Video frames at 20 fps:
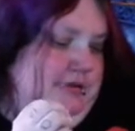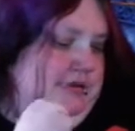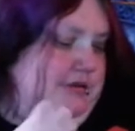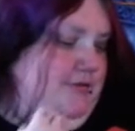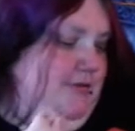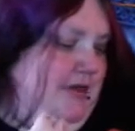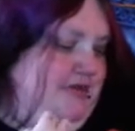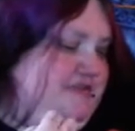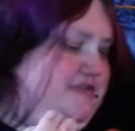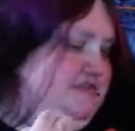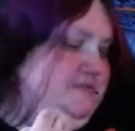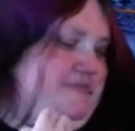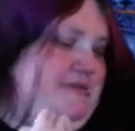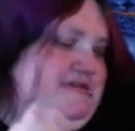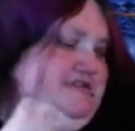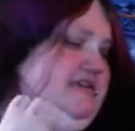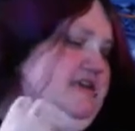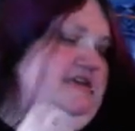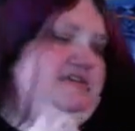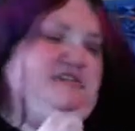You want this
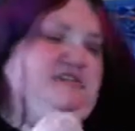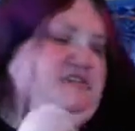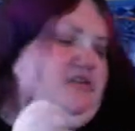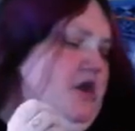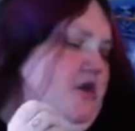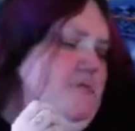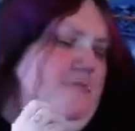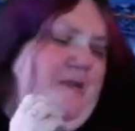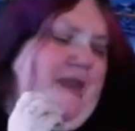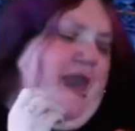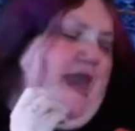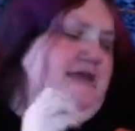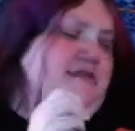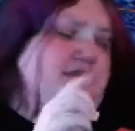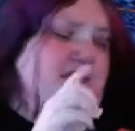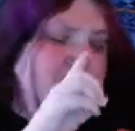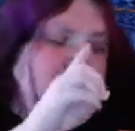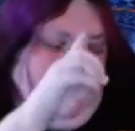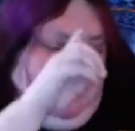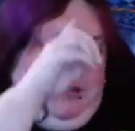biscuit so bad,
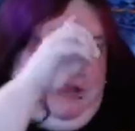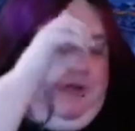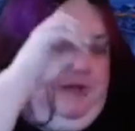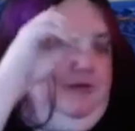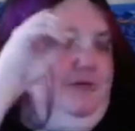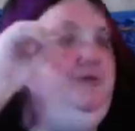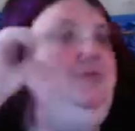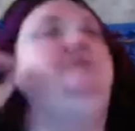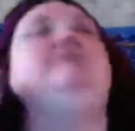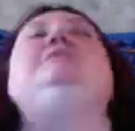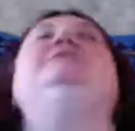don't you?